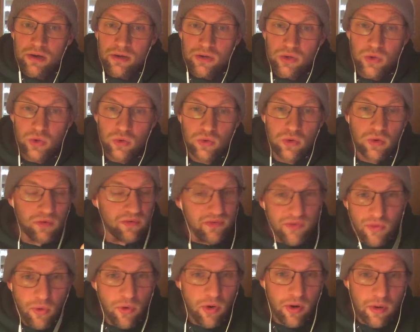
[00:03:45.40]
Google
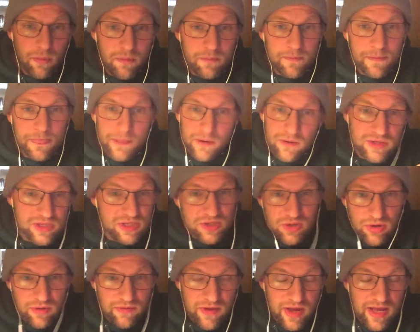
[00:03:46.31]
form or
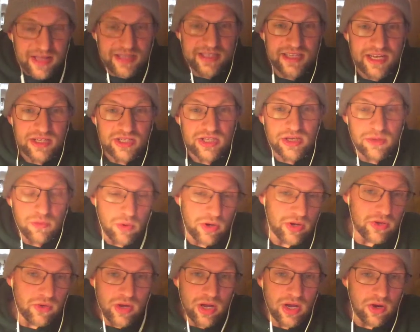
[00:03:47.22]
survey, essentially, where
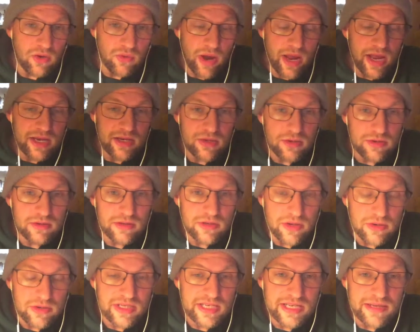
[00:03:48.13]
you can grade
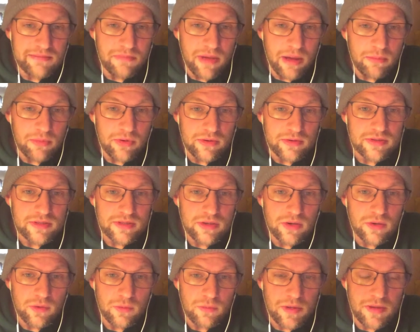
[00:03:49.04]
your team members, you
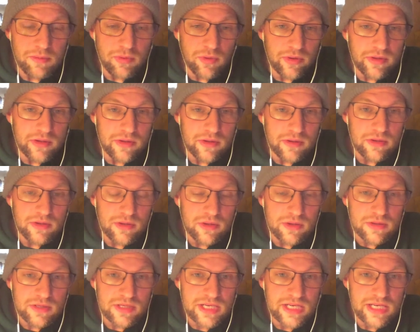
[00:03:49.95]
know, the people in
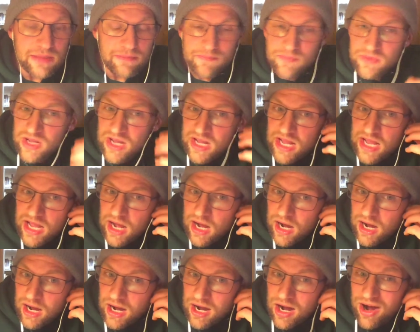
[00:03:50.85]
your team,
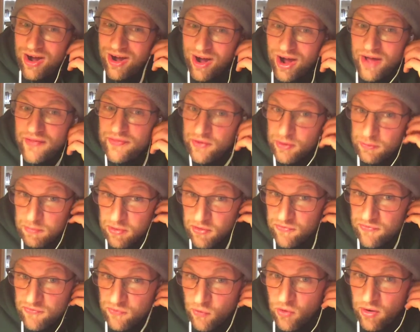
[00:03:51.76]
on their
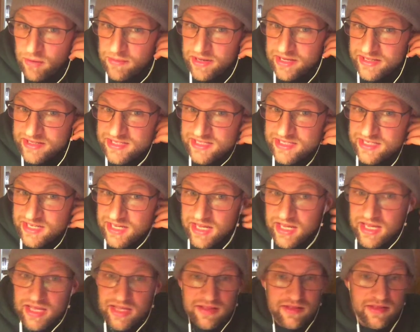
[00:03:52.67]
performance
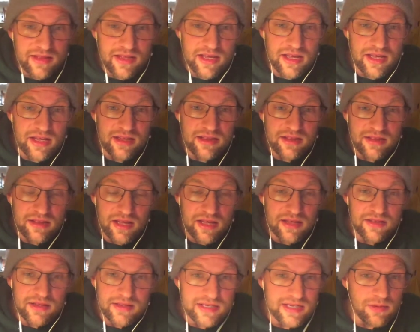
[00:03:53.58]
in
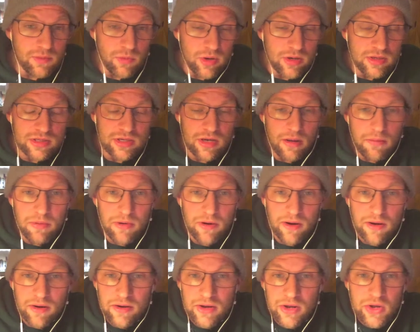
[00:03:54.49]
the team workshop
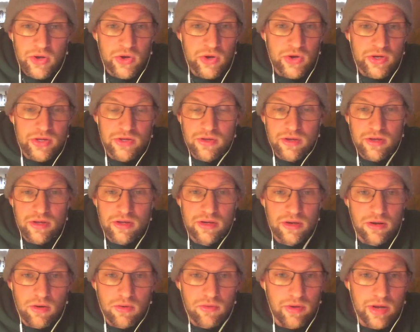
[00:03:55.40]
part, you
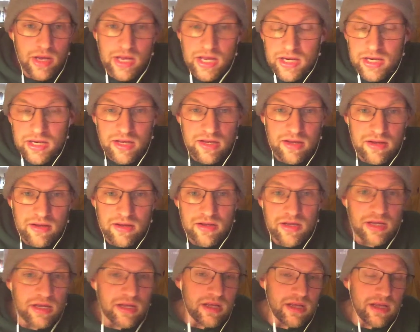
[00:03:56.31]
know, and
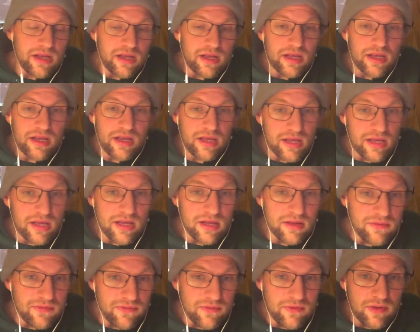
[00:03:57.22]

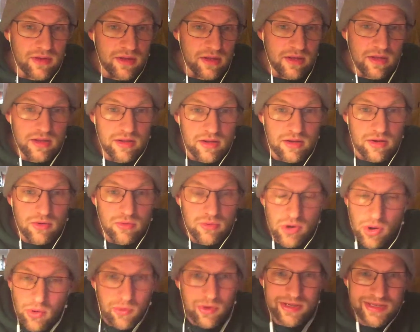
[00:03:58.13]
if, you know,
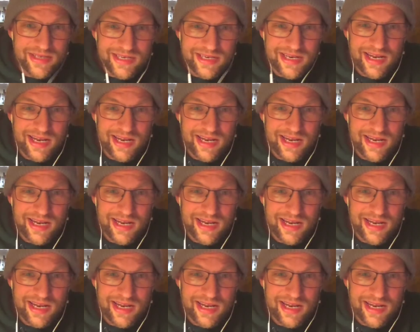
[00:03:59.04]
no one did